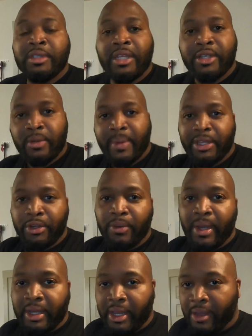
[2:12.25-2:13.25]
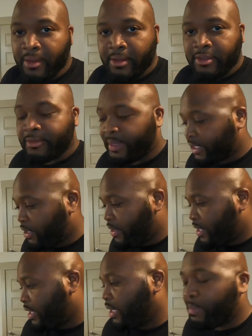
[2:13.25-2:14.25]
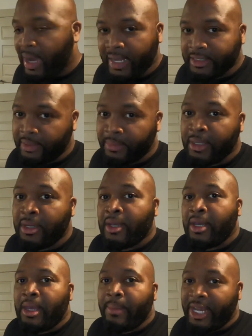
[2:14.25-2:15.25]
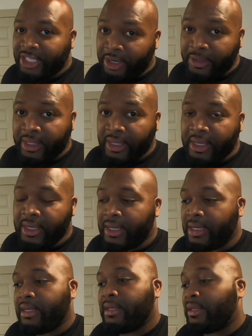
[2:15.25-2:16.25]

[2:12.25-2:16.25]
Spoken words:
That's what I'm about to do right now. Just about to go ahead, unbox them, make sure everything good.